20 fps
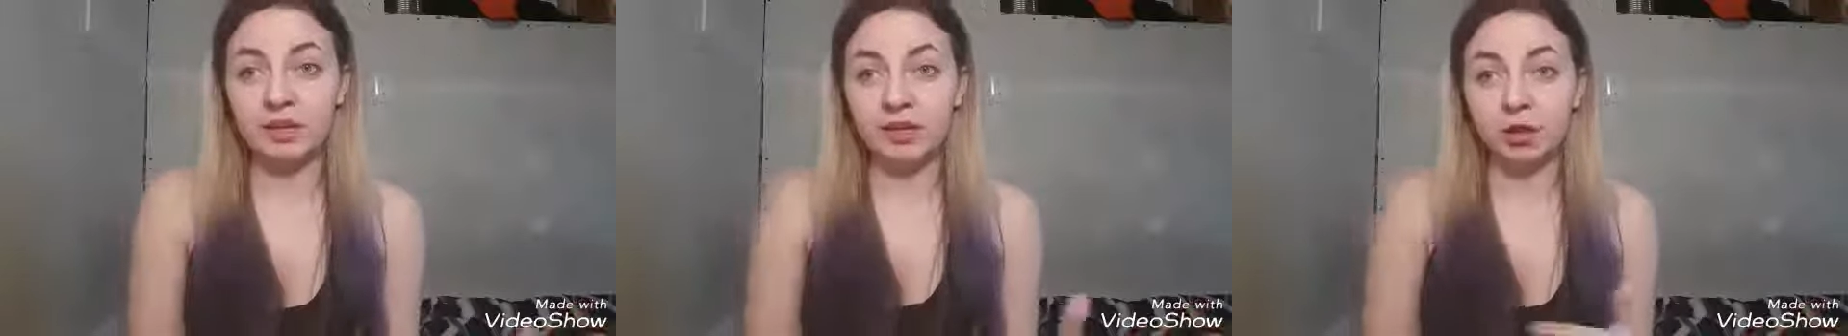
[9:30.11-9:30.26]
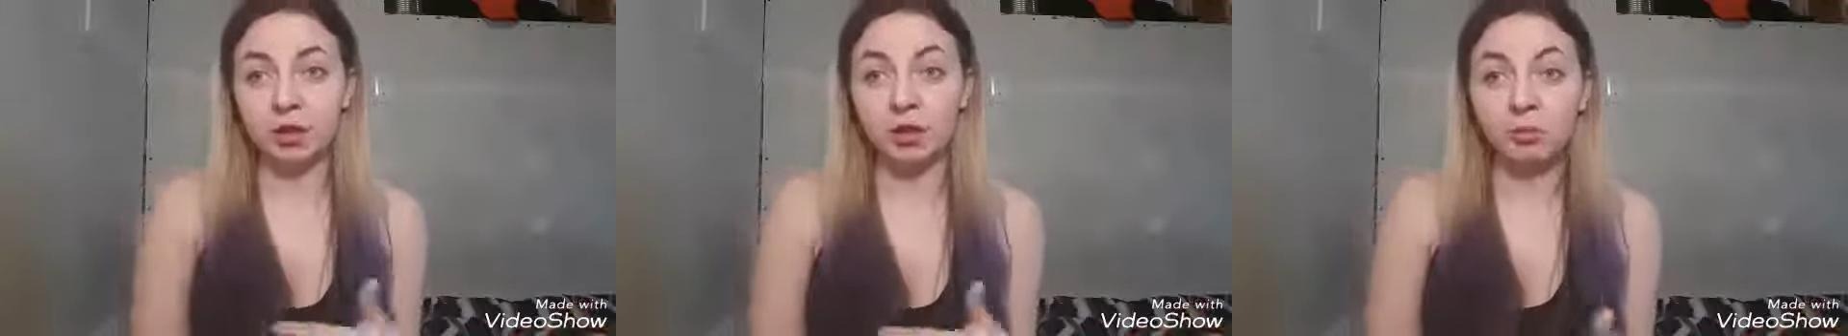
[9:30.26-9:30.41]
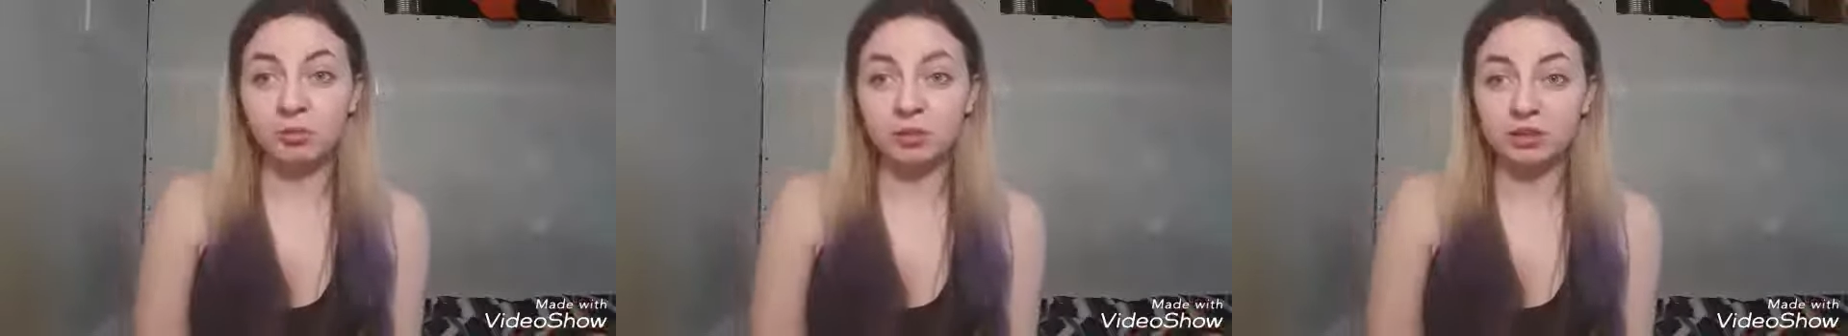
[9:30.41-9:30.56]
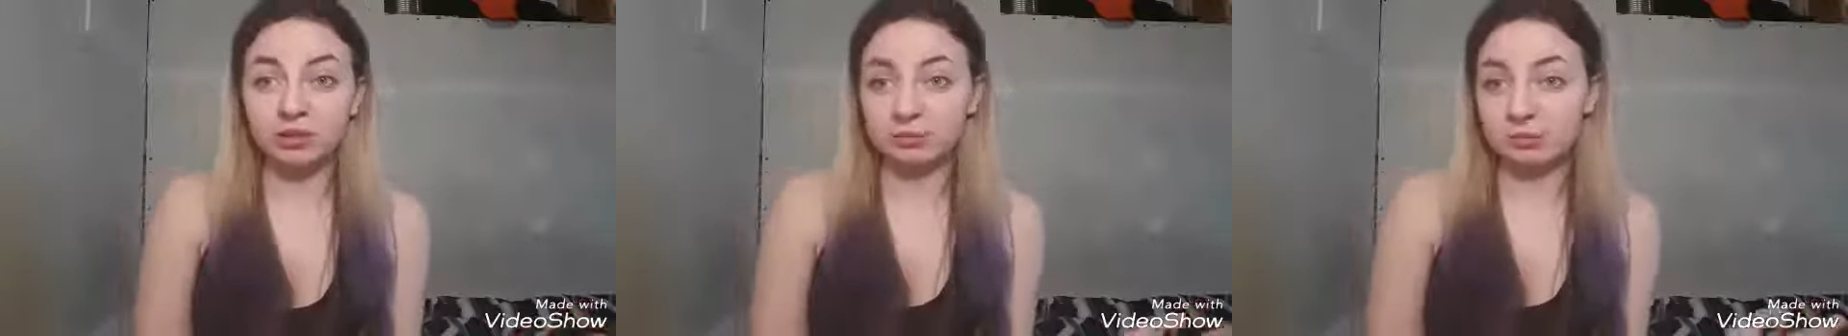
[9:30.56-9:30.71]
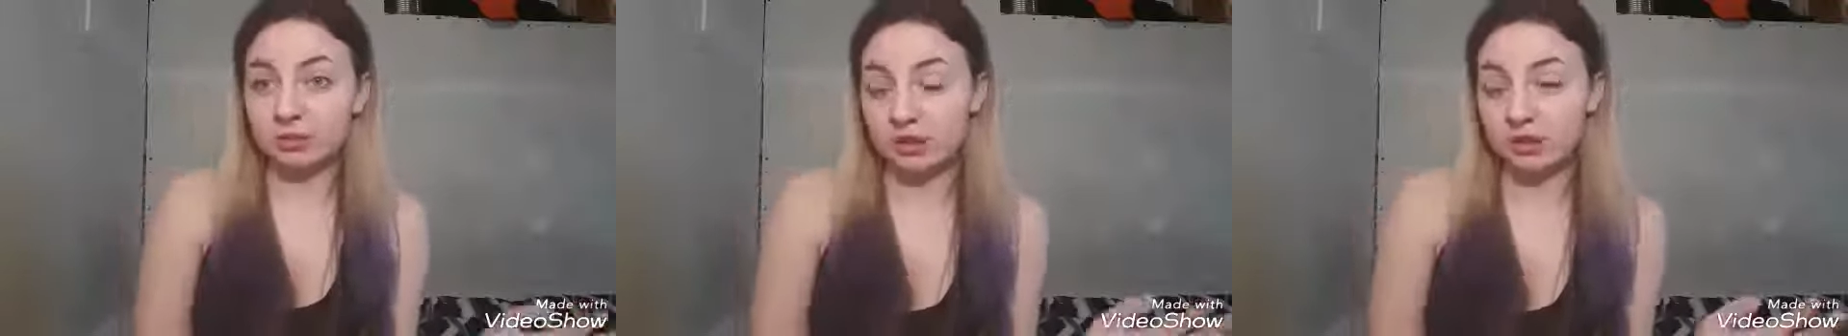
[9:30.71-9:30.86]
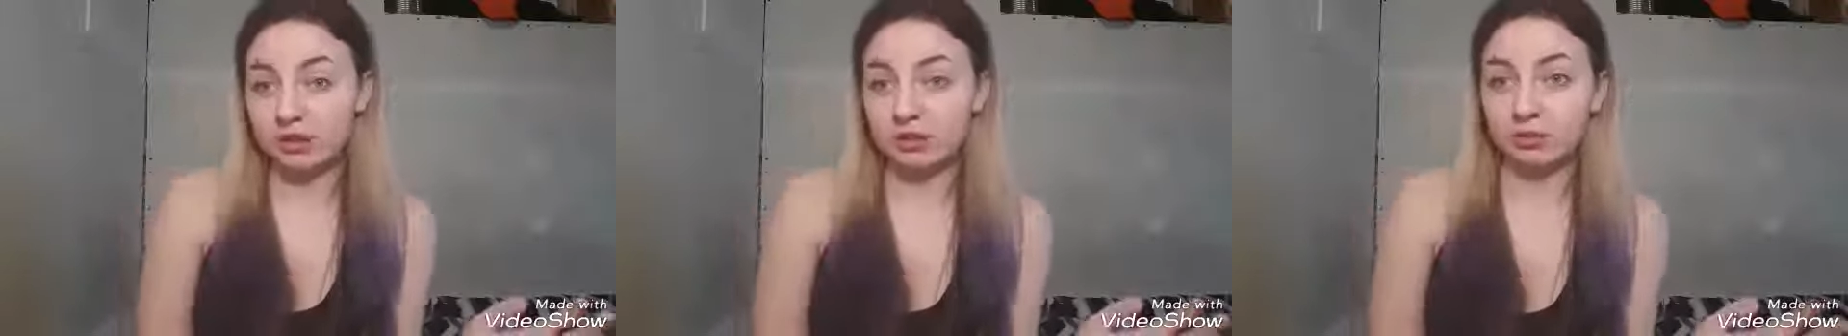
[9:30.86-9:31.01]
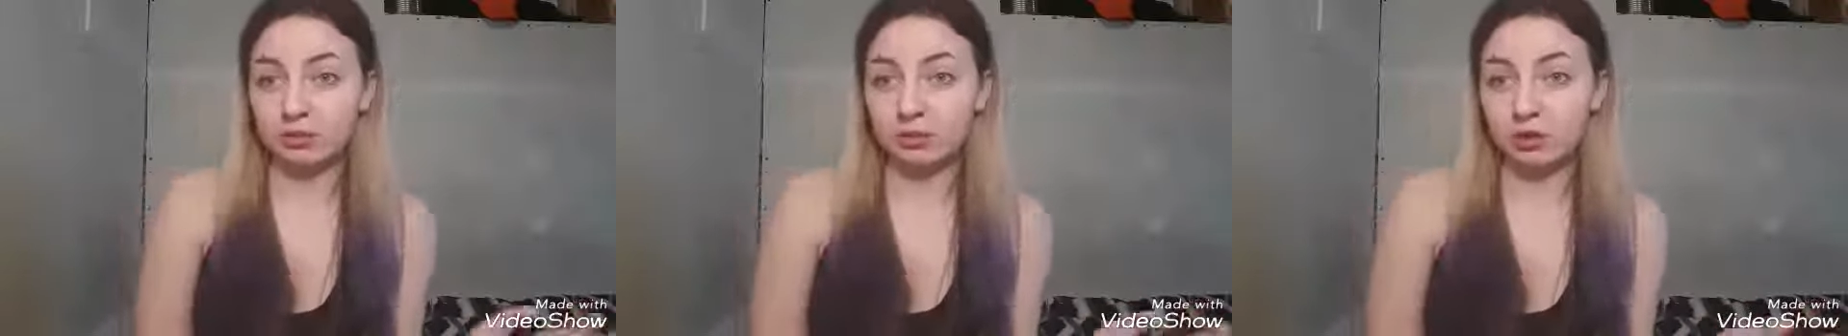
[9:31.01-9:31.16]
a whole bunch of
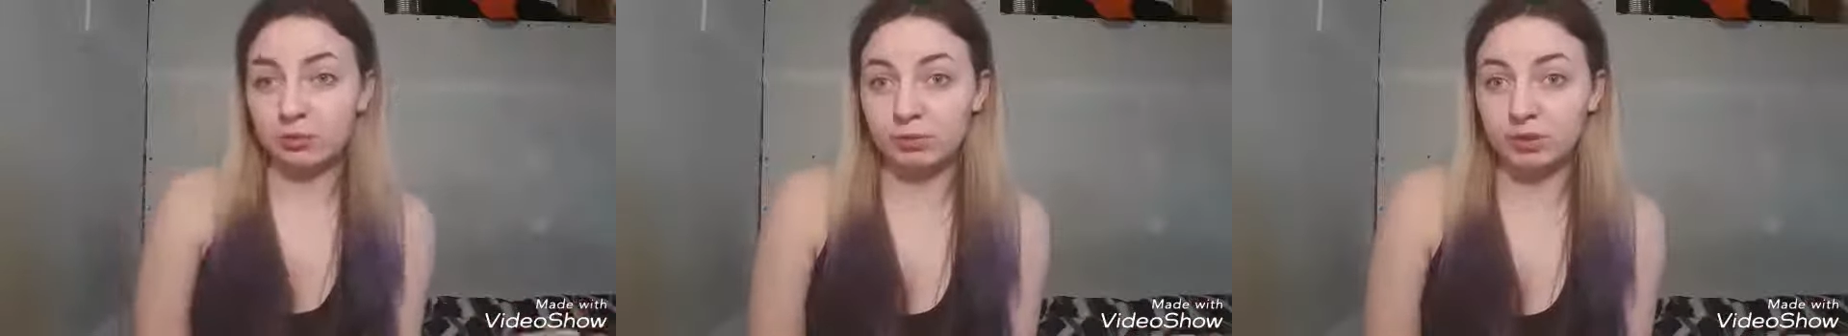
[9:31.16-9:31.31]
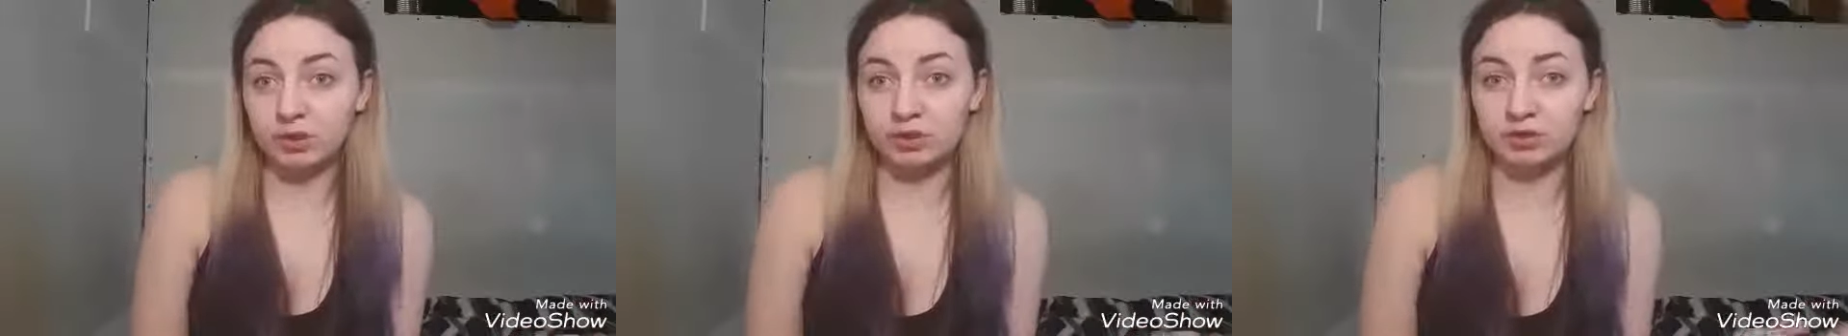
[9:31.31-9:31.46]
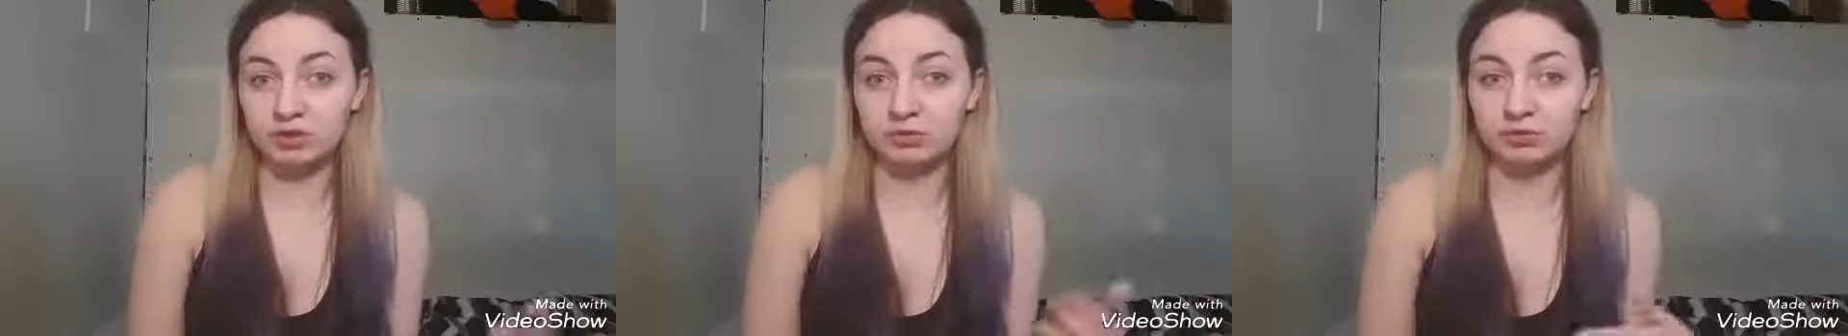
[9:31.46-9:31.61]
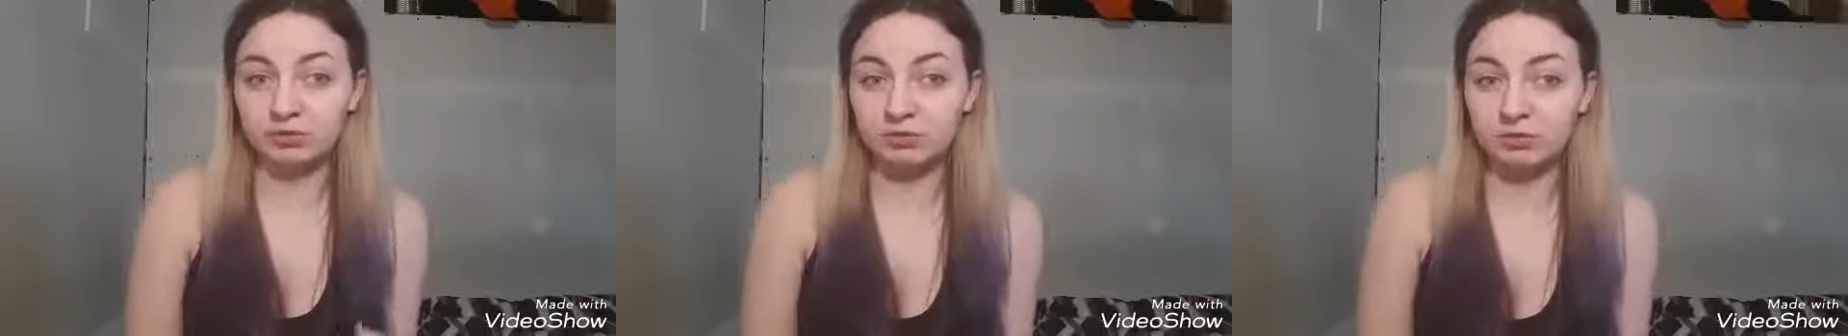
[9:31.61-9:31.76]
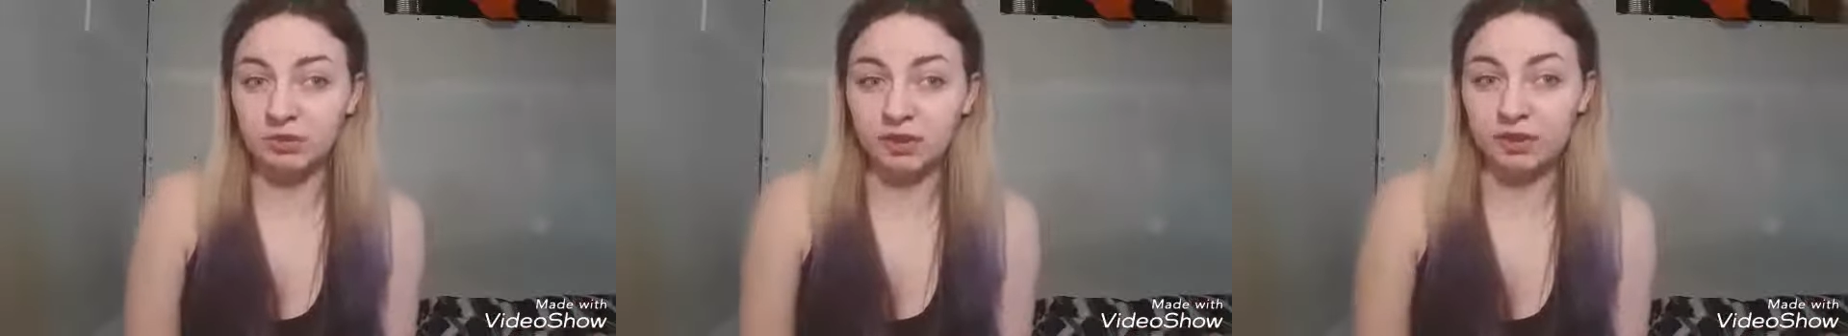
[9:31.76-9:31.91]
money on a whole bunch of